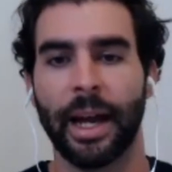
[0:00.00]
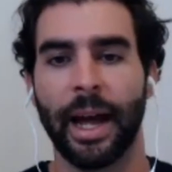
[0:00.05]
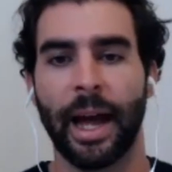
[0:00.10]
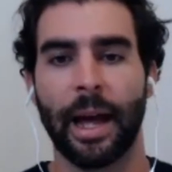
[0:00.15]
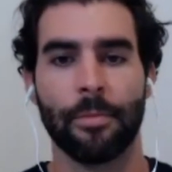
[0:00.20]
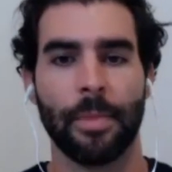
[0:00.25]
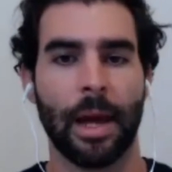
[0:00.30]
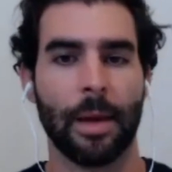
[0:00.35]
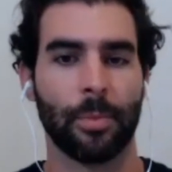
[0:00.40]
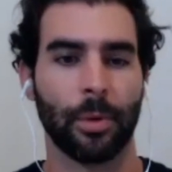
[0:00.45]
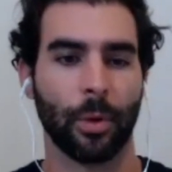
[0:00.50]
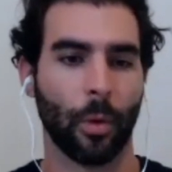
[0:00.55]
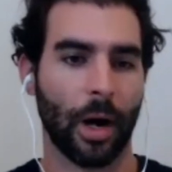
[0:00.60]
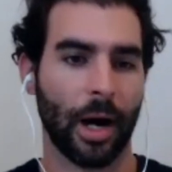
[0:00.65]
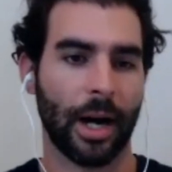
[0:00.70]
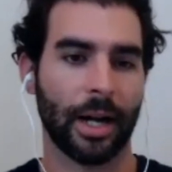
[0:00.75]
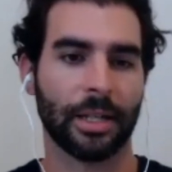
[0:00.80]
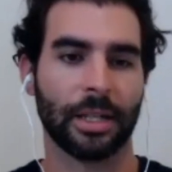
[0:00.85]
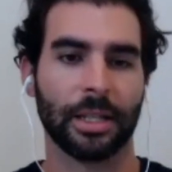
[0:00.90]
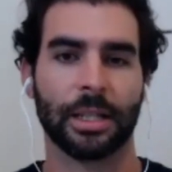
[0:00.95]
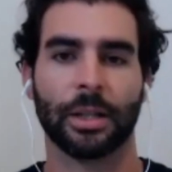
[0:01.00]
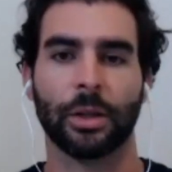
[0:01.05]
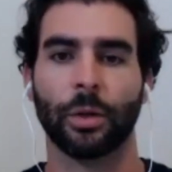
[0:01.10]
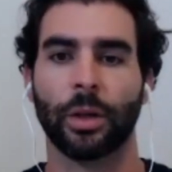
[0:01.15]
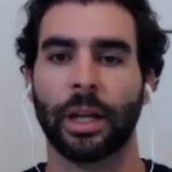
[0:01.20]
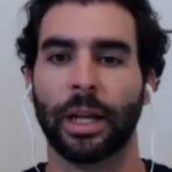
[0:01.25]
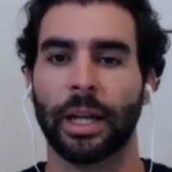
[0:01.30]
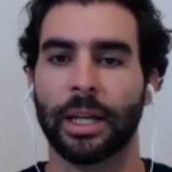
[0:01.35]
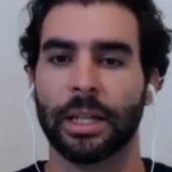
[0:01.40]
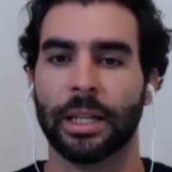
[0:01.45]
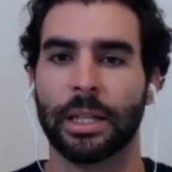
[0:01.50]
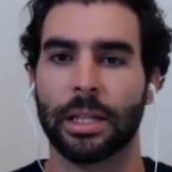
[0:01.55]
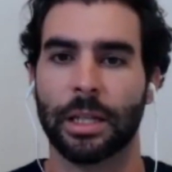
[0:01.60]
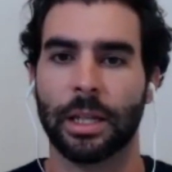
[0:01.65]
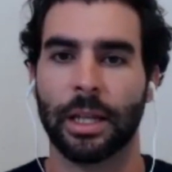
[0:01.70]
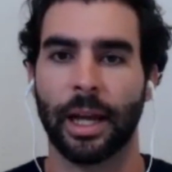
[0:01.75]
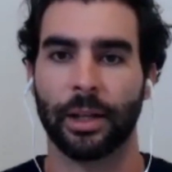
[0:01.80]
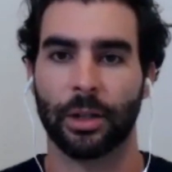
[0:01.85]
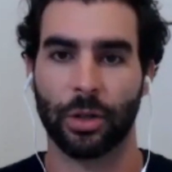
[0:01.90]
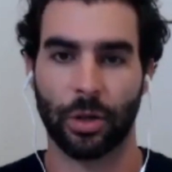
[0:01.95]
and maybe you are just looking at
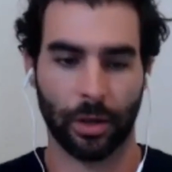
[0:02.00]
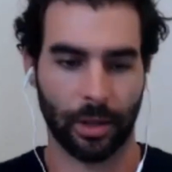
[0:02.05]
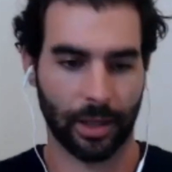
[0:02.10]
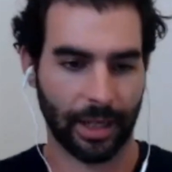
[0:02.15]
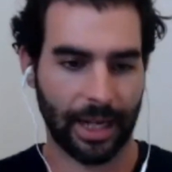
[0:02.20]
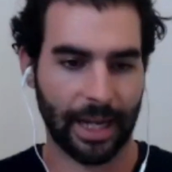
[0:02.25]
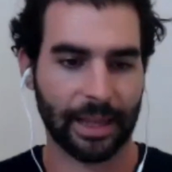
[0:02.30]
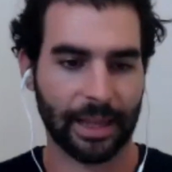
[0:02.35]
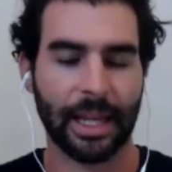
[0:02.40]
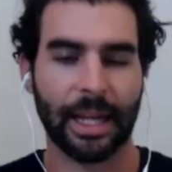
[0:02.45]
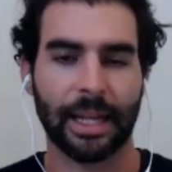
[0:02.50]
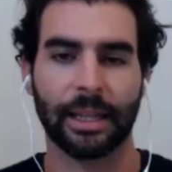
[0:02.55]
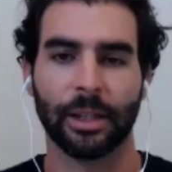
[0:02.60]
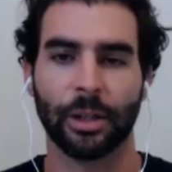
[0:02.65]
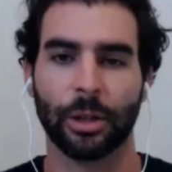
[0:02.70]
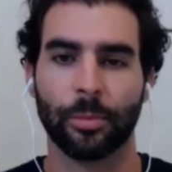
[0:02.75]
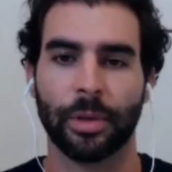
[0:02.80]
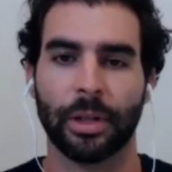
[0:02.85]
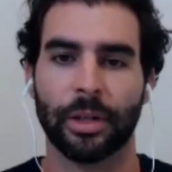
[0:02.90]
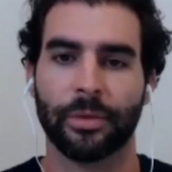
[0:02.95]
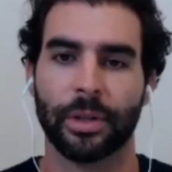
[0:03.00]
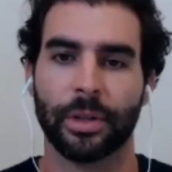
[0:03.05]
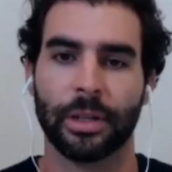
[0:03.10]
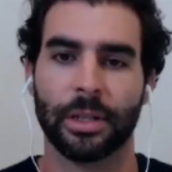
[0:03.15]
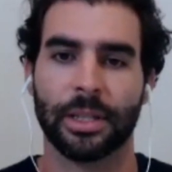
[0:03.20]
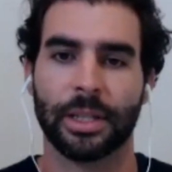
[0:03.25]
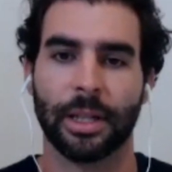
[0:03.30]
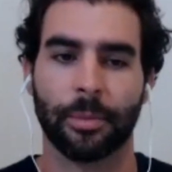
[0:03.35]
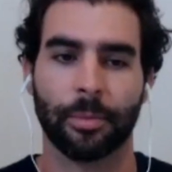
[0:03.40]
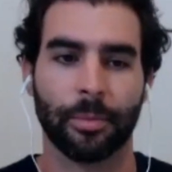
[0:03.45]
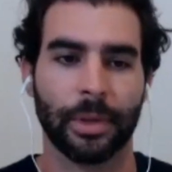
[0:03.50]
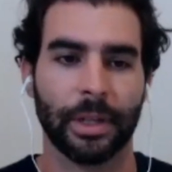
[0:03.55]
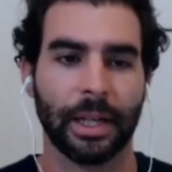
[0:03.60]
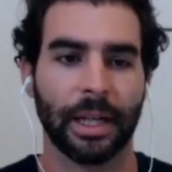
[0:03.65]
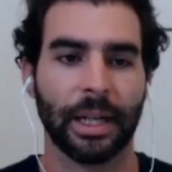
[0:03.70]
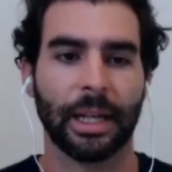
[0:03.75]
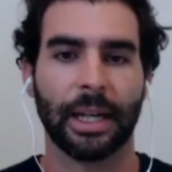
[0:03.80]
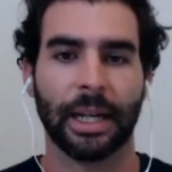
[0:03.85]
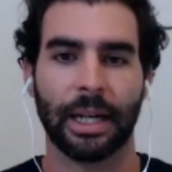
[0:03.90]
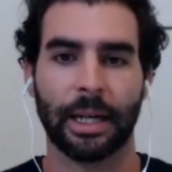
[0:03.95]
that, trying to get that little bit of a supplement
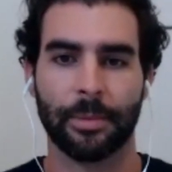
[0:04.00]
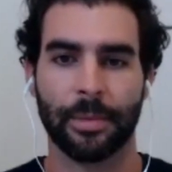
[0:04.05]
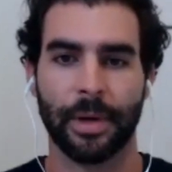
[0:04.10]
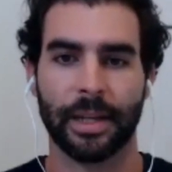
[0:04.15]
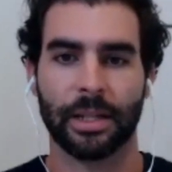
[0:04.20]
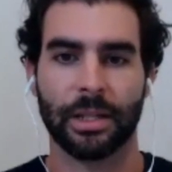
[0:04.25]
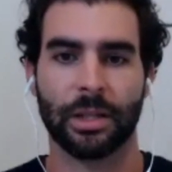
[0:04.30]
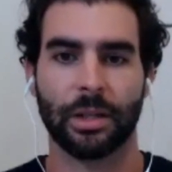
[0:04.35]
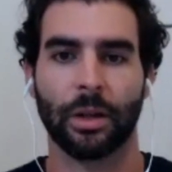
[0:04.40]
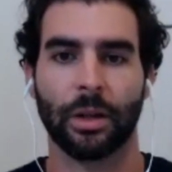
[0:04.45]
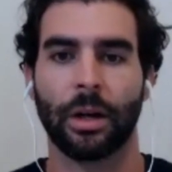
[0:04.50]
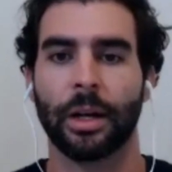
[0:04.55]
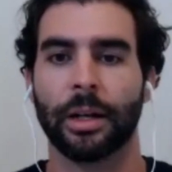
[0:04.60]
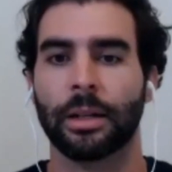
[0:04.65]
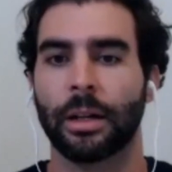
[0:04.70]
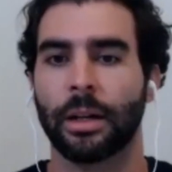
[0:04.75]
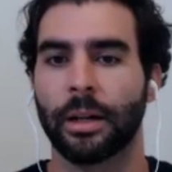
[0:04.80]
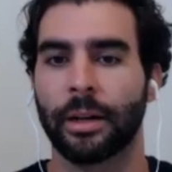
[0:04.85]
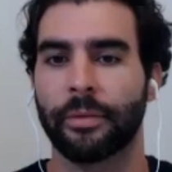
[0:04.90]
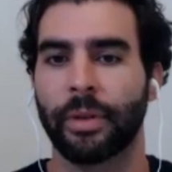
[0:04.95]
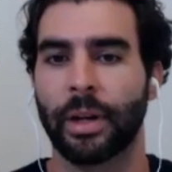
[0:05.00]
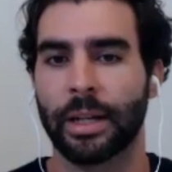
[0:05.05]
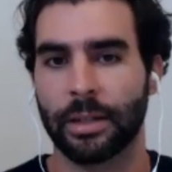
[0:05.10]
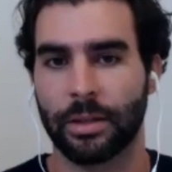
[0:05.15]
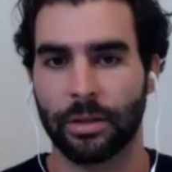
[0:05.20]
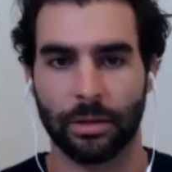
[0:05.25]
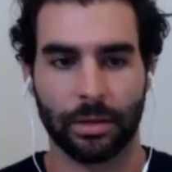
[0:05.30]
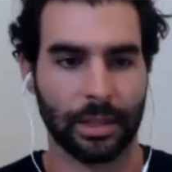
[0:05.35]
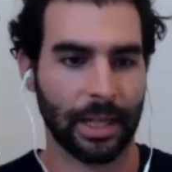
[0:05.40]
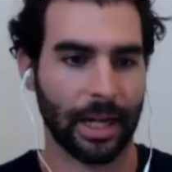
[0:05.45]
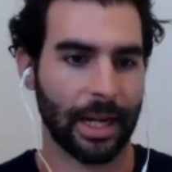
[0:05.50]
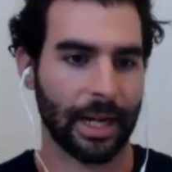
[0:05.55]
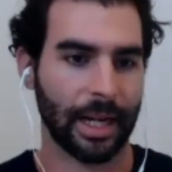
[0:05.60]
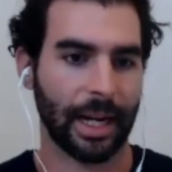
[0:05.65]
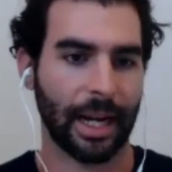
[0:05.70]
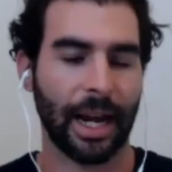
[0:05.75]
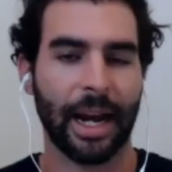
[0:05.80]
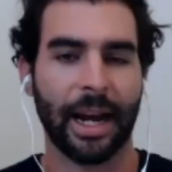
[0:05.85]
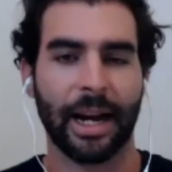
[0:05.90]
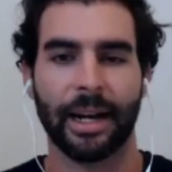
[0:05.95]
income, that side kind of hustle
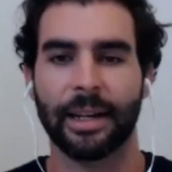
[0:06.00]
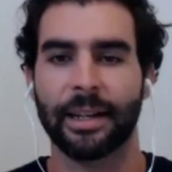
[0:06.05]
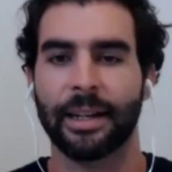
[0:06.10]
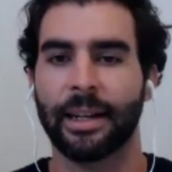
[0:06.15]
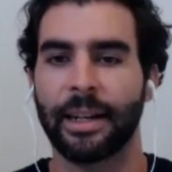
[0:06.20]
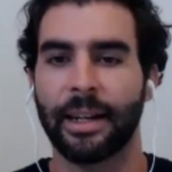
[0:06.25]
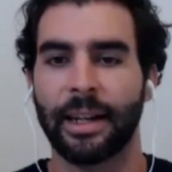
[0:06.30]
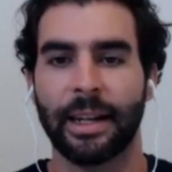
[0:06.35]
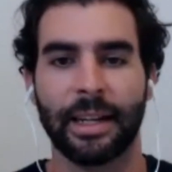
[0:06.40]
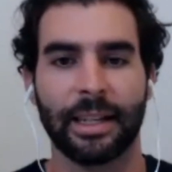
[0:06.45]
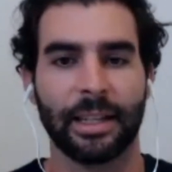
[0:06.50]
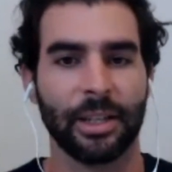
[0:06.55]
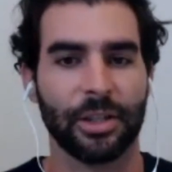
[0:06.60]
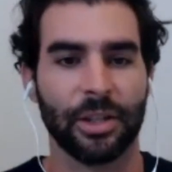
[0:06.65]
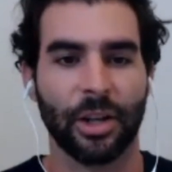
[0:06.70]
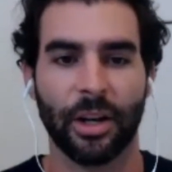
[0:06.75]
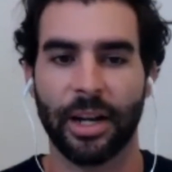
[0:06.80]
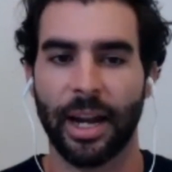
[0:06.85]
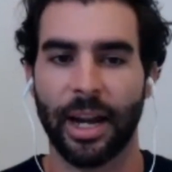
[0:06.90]
starting out. You don't